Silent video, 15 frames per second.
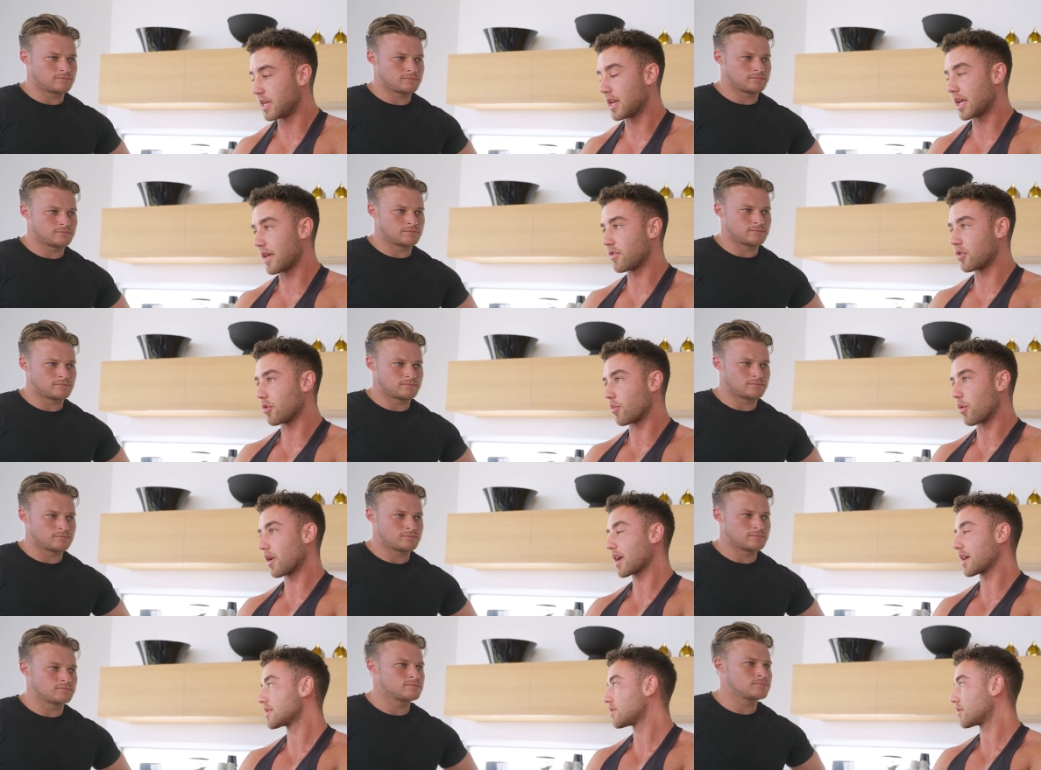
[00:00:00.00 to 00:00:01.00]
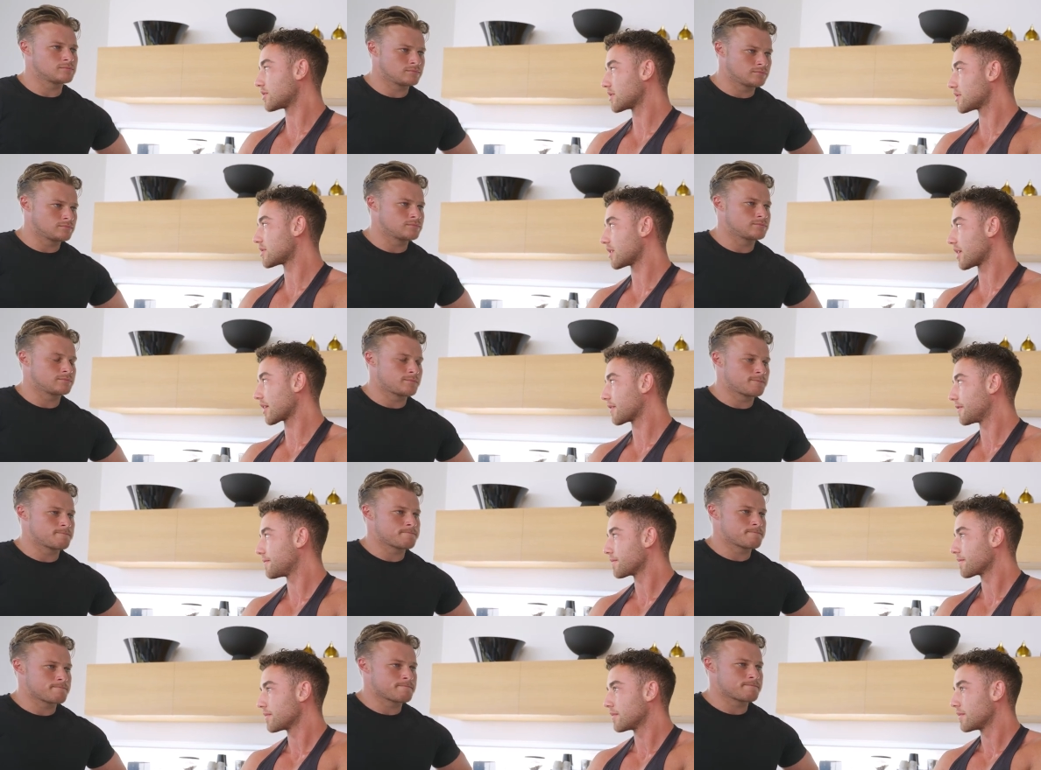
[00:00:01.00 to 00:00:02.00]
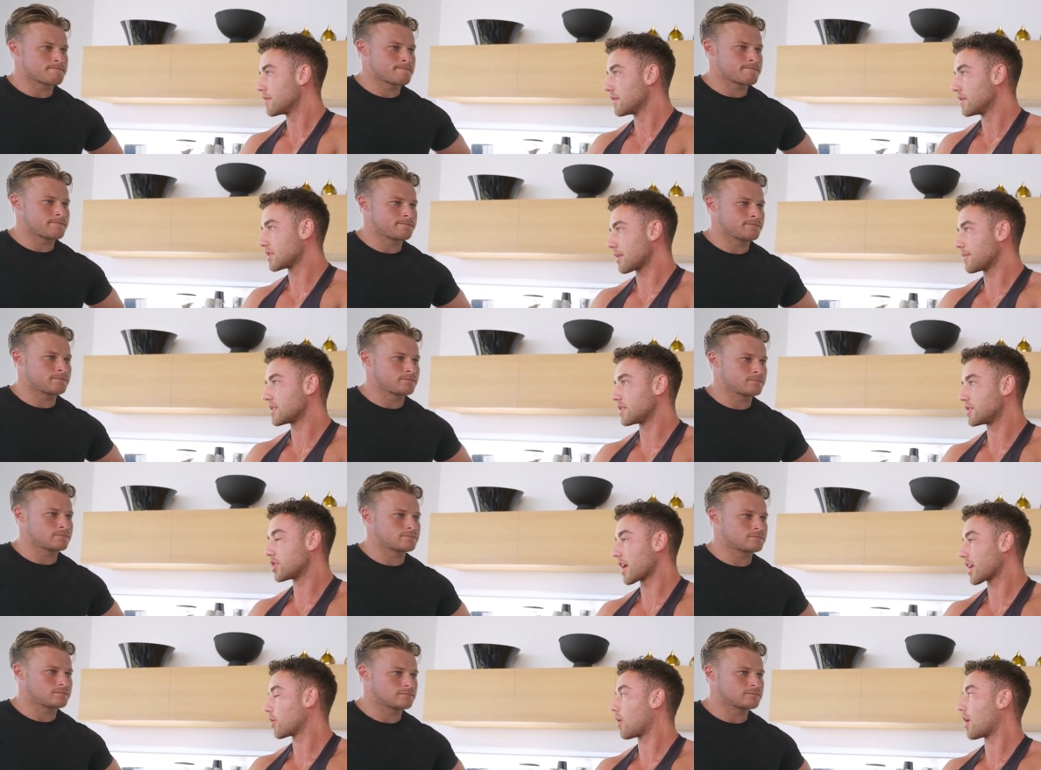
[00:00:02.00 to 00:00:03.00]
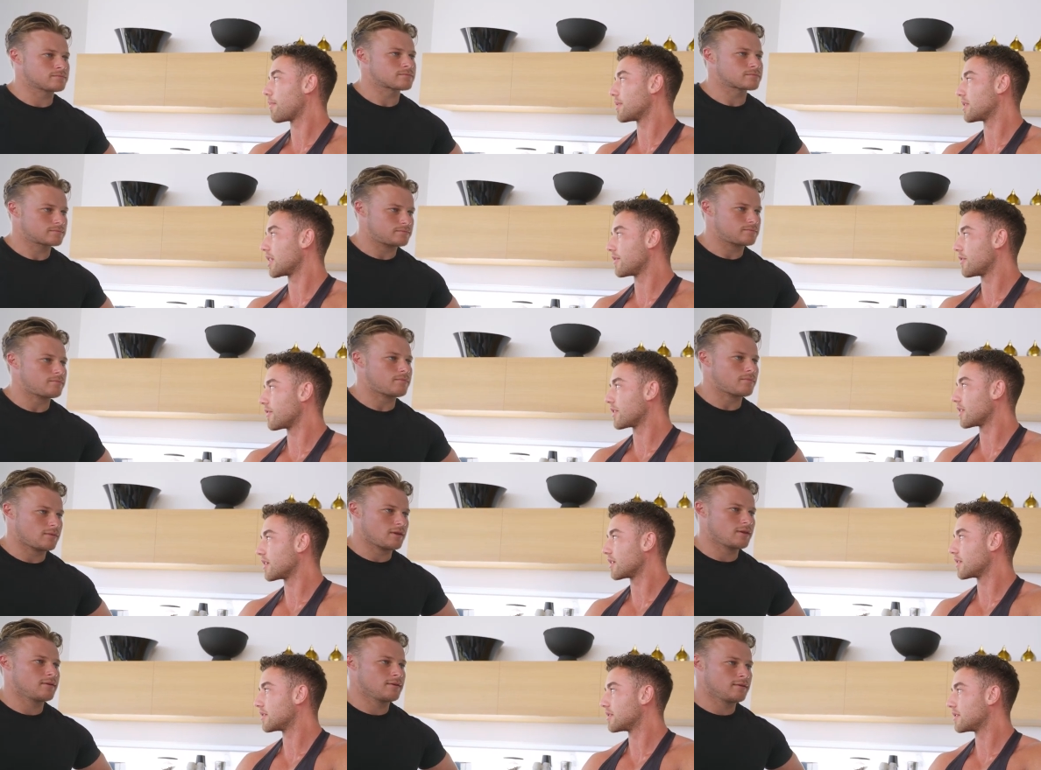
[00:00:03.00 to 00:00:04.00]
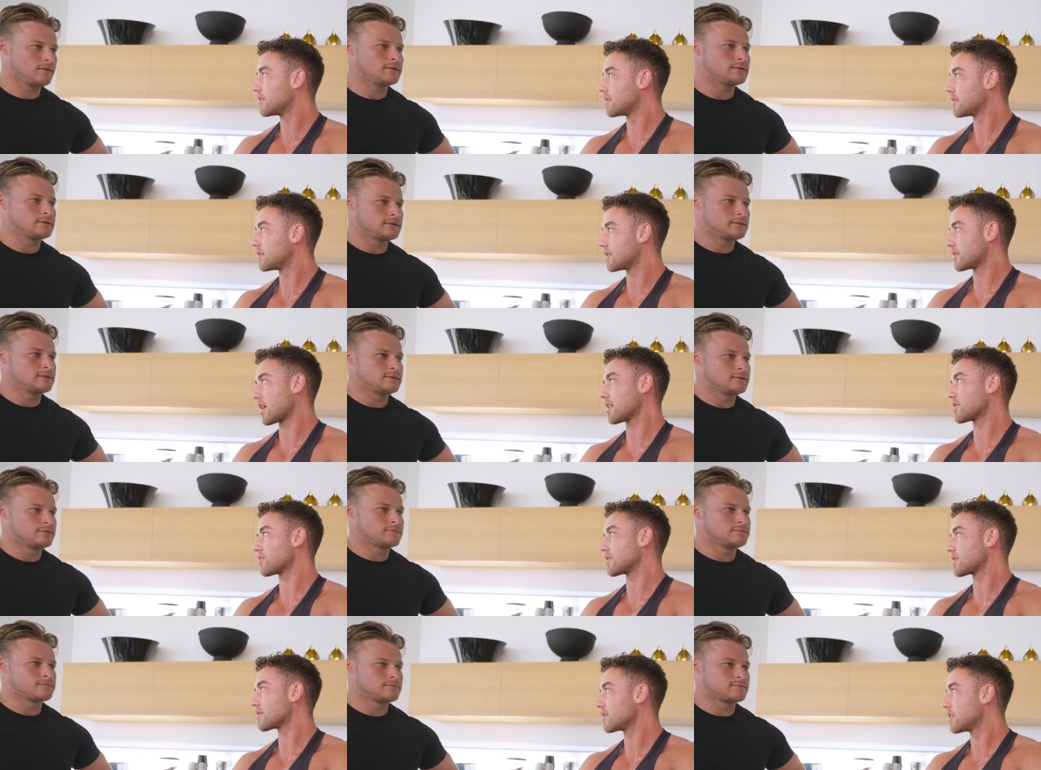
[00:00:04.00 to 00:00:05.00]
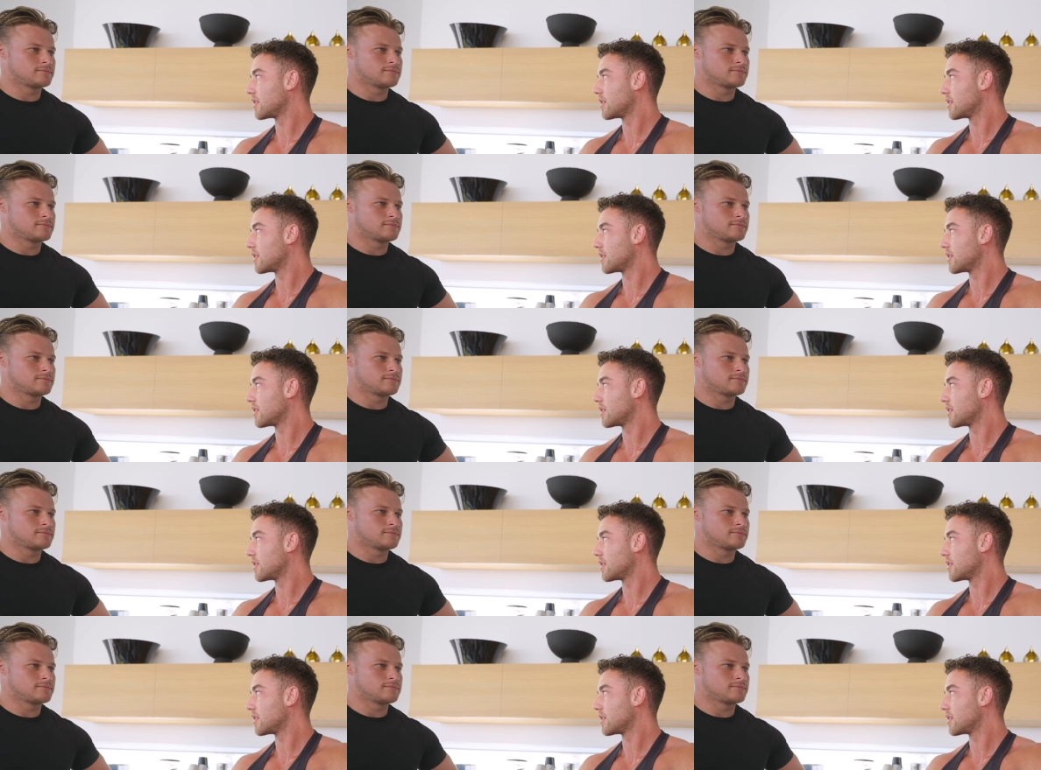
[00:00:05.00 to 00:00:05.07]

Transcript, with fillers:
Speaker 1: going to give you good workouts, not just, like, something to jack you up and leave you feeling disastrous.